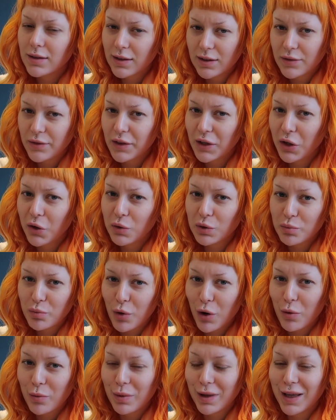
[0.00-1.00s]
This video is
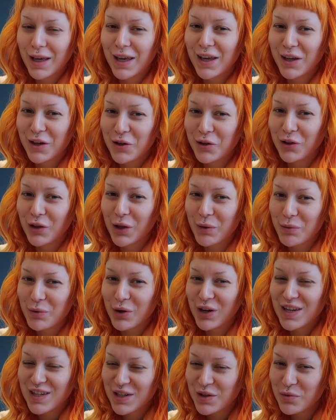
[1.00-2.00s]
probably in
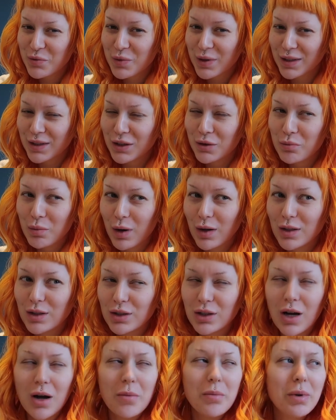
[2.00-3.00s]
collaboration with the body
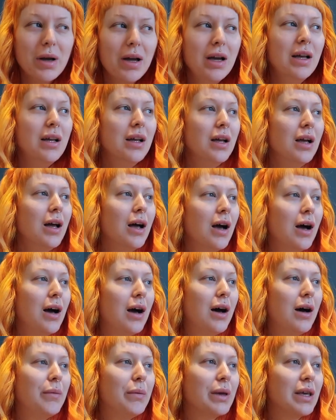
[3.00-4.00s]
shop
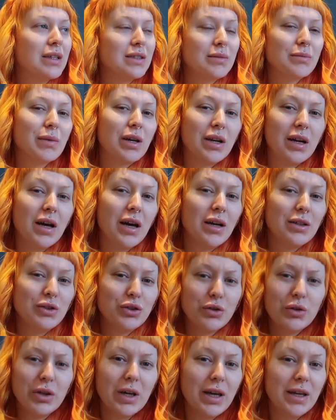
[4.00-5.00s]
because I'm gonna
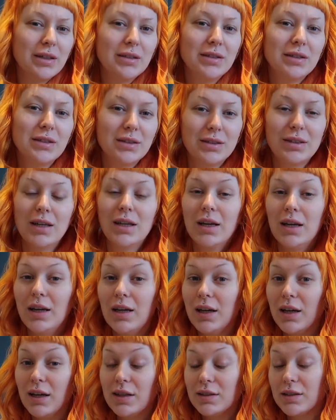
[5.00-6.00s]
show you guys
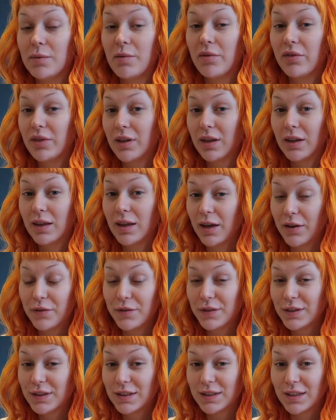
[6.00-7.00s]
some of the
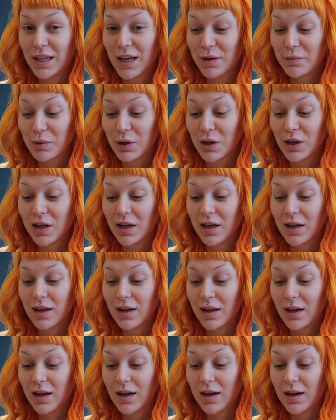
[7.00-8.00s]
gifts that I'm gonna
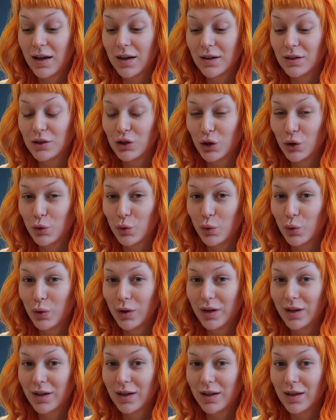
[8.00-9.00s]
show
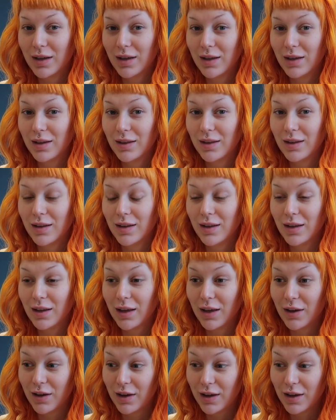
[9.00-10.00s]
in
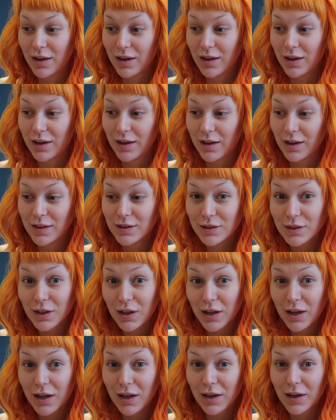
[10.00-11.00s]
a
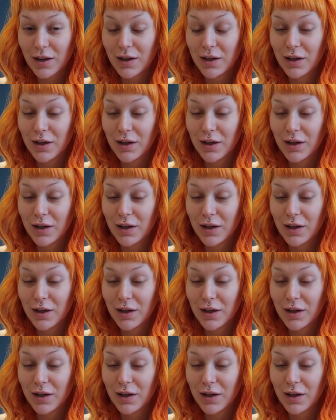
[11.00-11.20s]
Insta